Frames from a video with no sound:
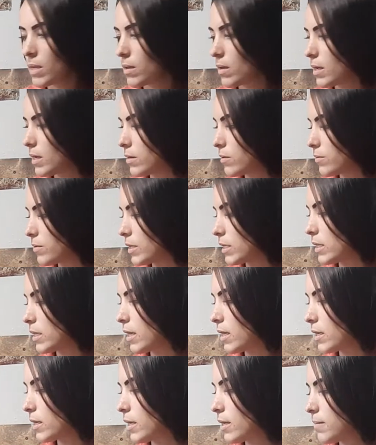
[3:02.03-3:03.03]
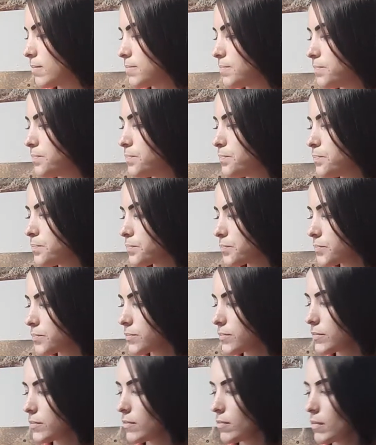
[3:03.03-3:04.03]
I don't need that yet.
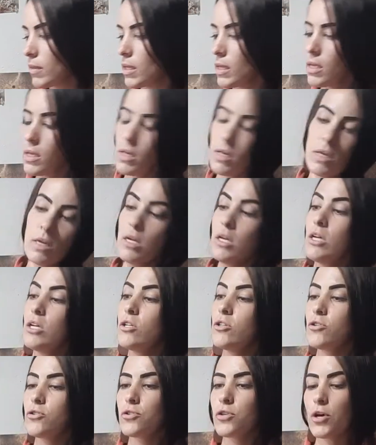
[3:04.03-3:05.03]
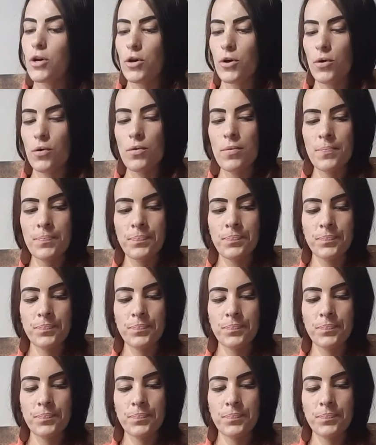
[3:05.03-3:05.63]
So